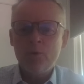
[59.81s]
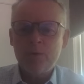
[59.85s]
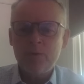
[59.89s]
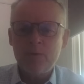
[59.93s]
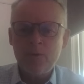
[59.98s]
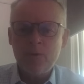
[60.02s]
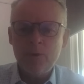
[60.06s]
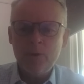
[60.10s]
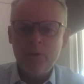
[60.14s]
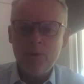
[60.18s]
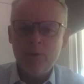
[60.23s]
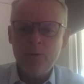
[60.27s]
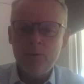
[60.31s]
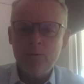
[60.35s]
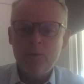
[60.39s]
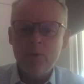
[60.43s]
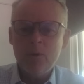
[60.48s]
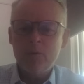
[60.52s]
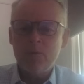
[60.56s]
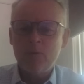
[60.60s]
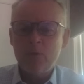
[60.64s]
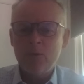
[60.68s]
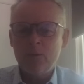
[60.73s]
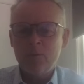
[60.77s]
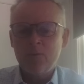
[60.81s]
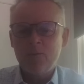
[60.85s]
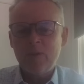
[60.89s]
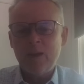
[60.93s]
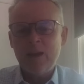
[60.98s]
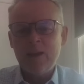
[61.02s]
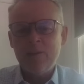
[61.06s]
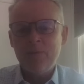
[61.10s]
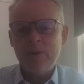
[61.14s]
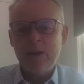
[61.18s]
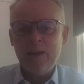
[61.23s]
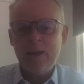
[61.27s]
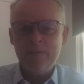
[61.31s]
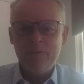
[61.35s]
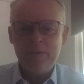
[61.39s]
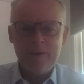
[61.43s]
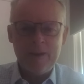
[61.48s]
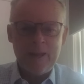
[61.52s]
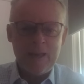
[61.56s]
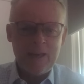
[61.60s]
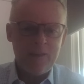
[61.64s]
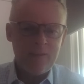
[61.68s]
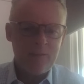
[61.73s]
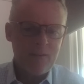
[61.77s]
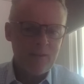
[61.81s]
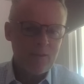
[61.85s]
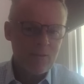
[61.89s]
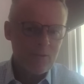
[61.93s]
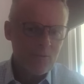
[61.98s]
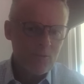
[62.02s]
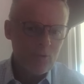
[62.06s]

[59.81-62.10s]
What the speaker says: as a safe haven assets